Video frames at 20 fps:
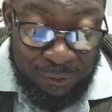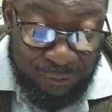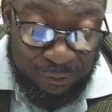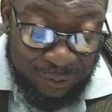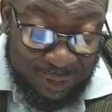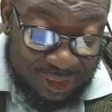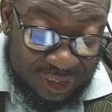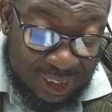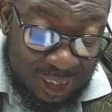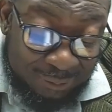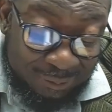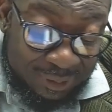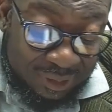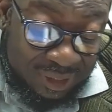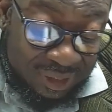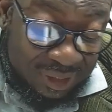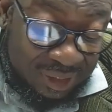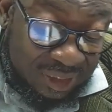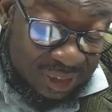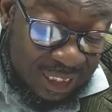verse
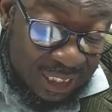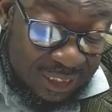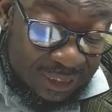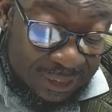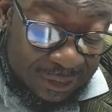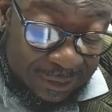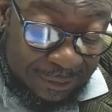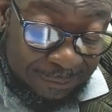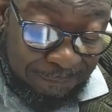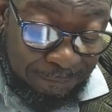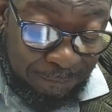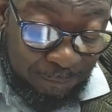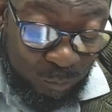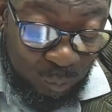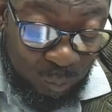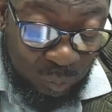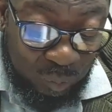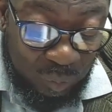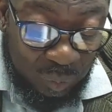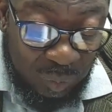17 says,
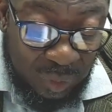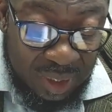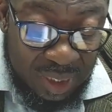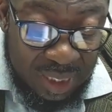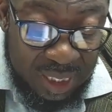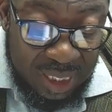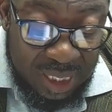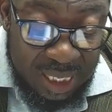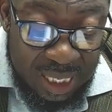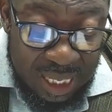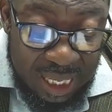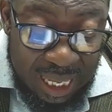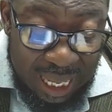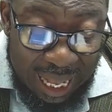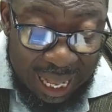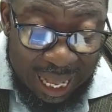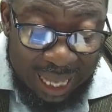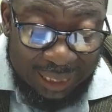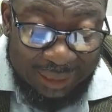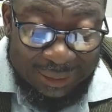
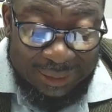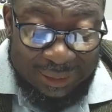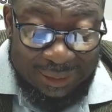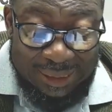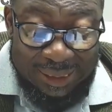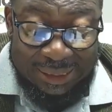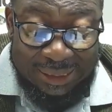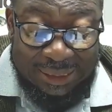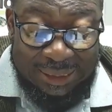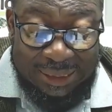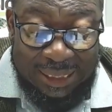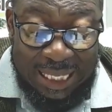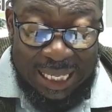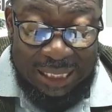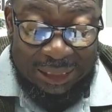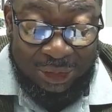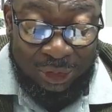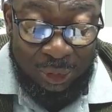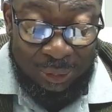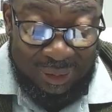As he
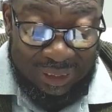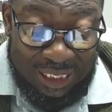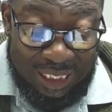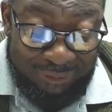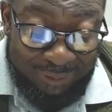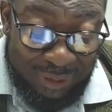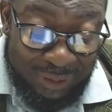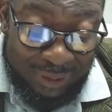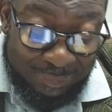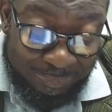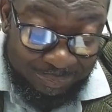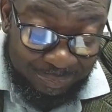said to David,